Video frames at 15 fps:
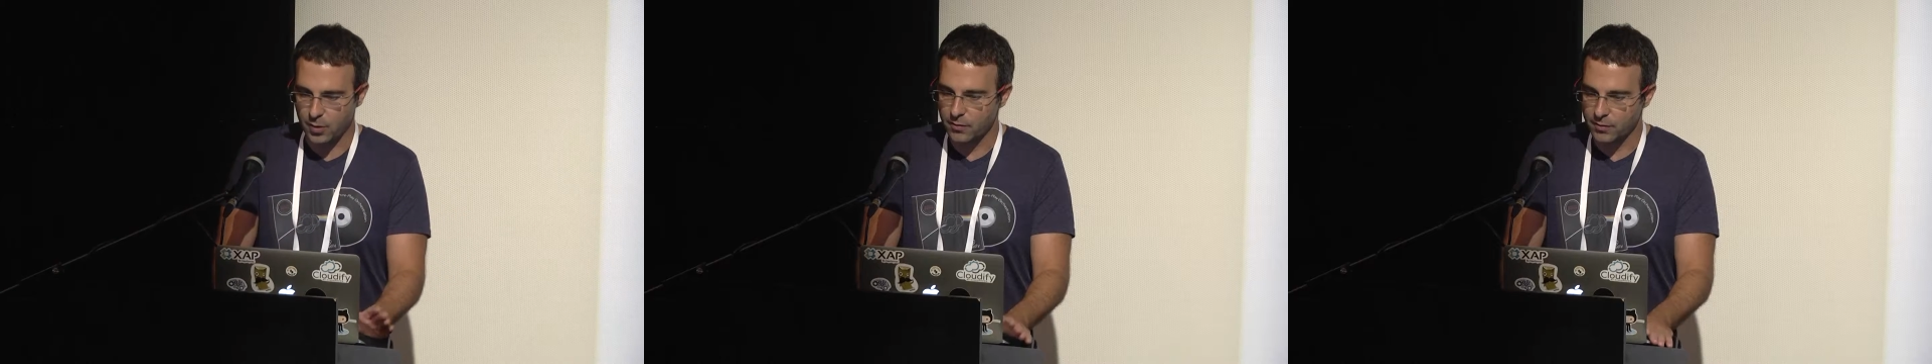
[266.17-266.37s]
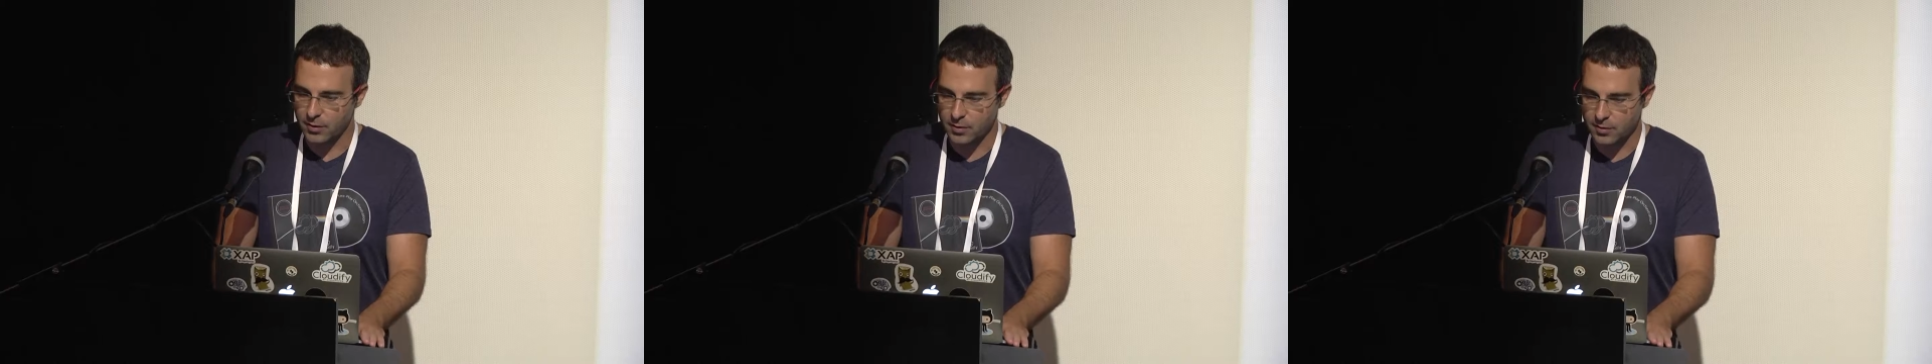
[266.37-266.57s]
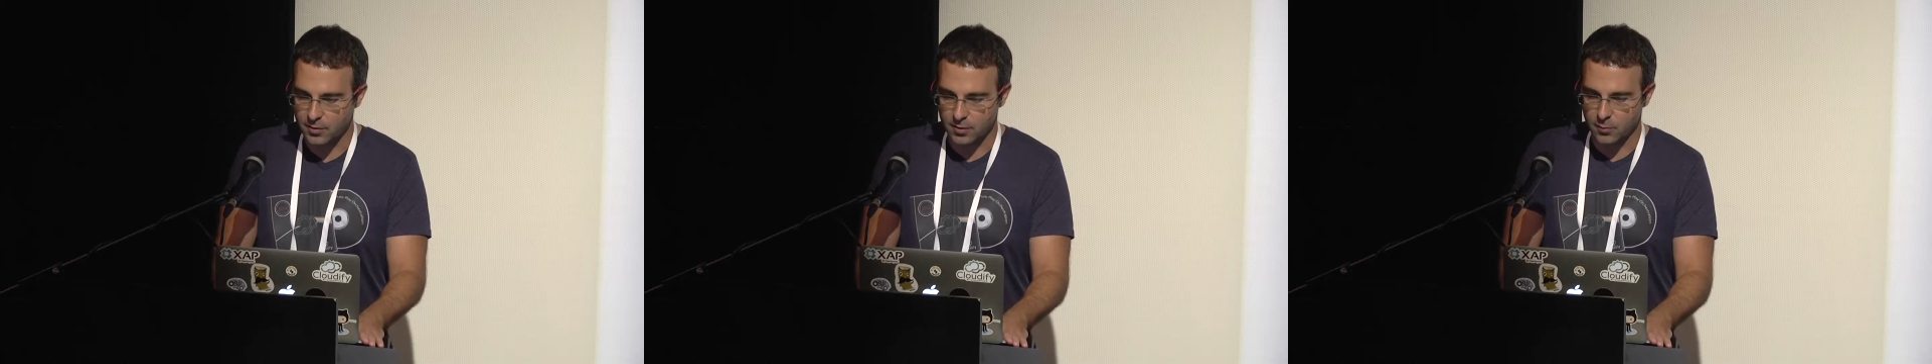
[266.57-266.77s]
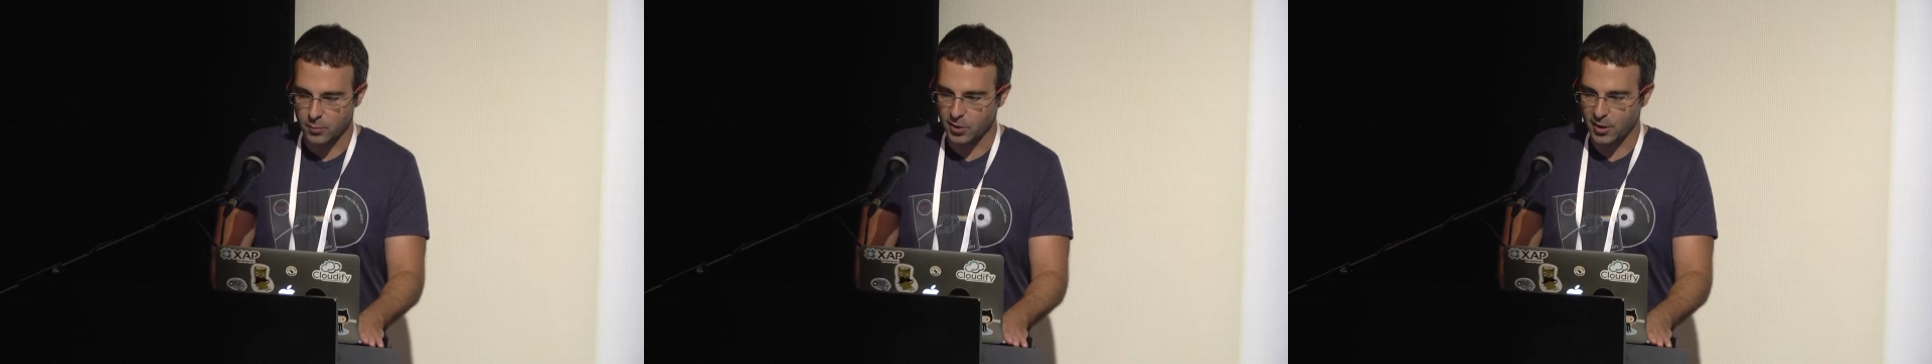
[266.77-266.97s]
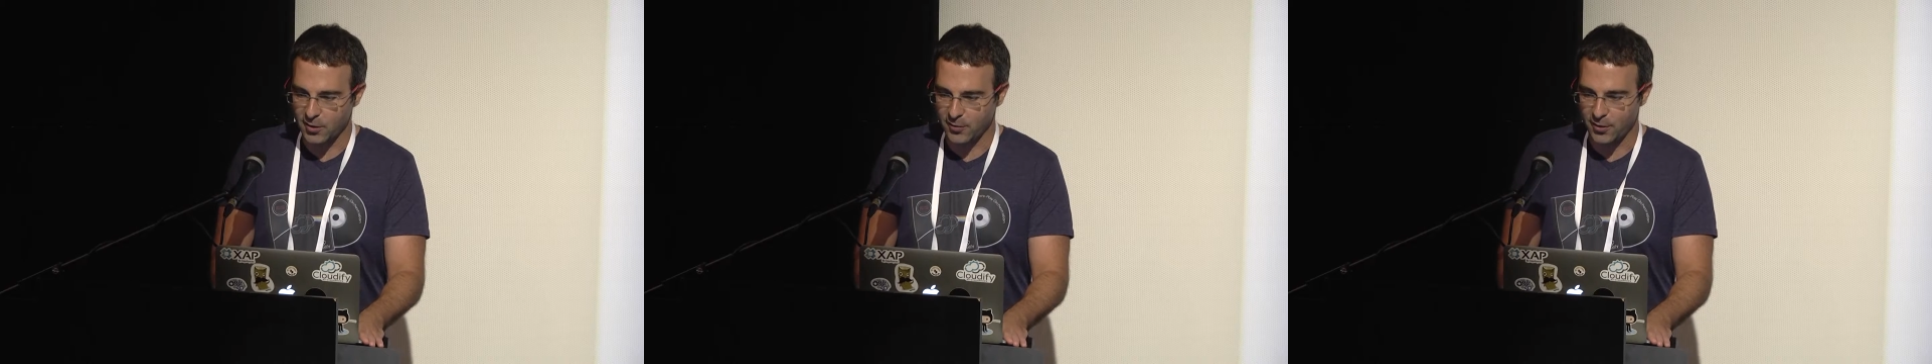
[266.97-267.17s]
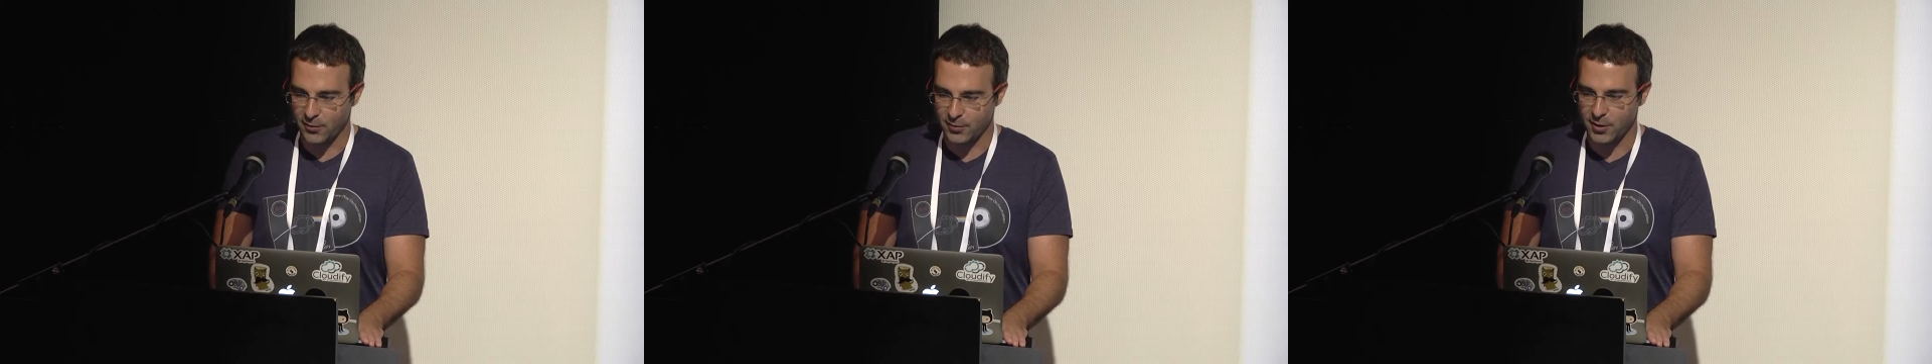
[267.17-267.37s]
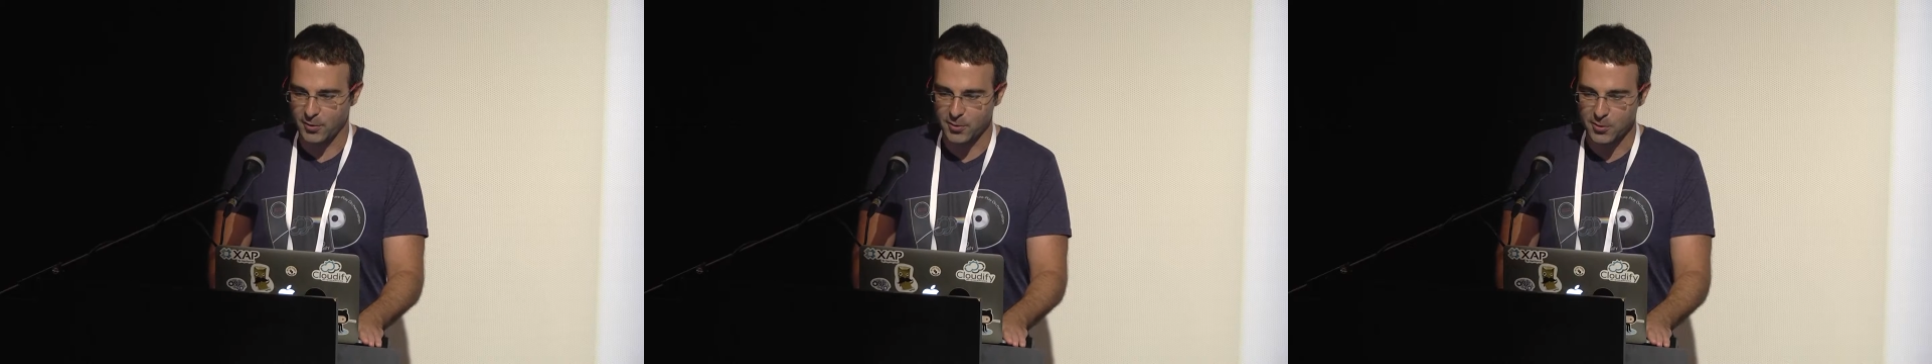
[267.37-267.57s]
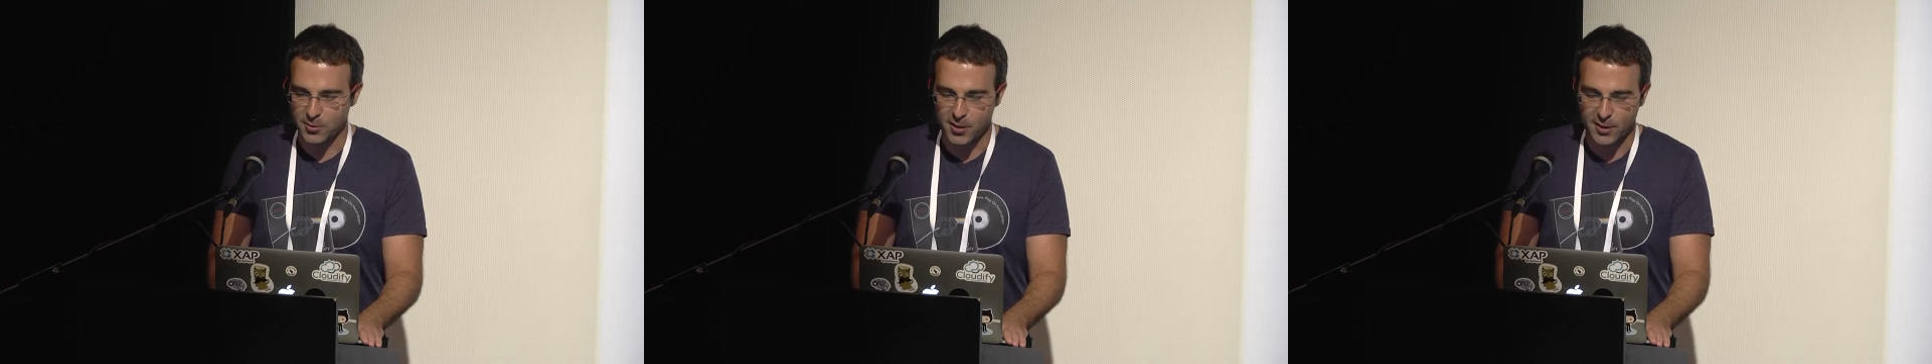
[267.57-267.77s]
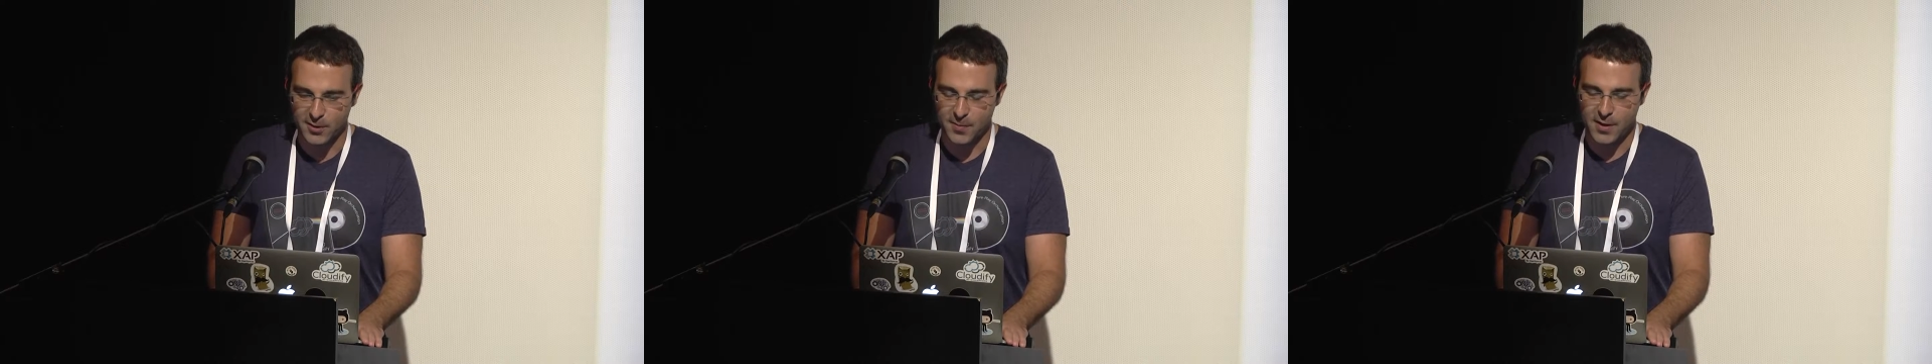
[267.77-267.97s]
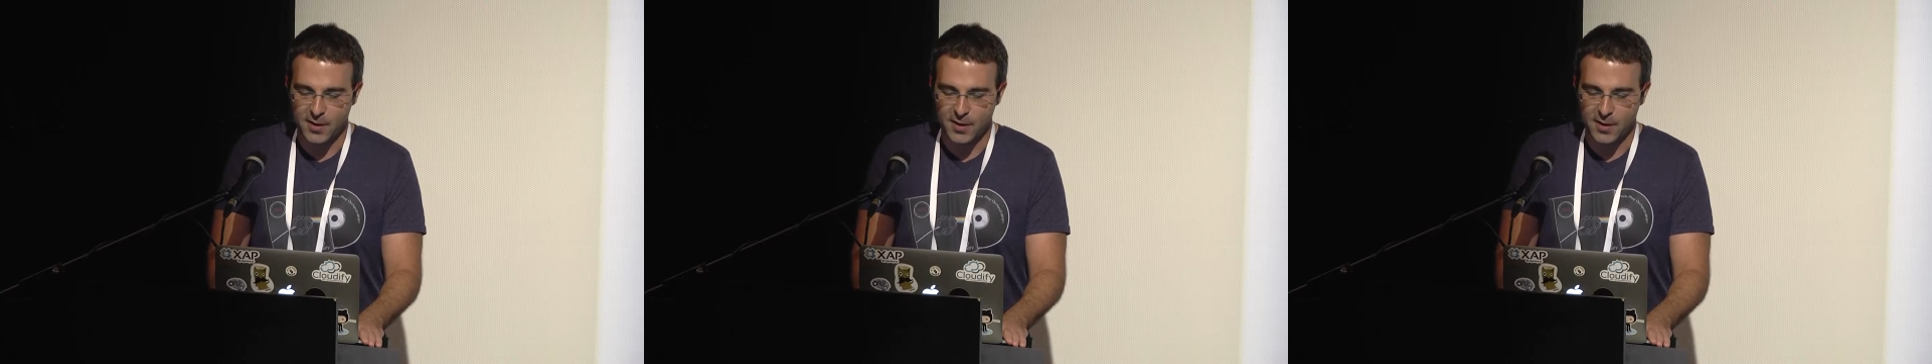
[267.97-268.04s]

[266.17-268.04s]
of us and we didn't have enough time to do that.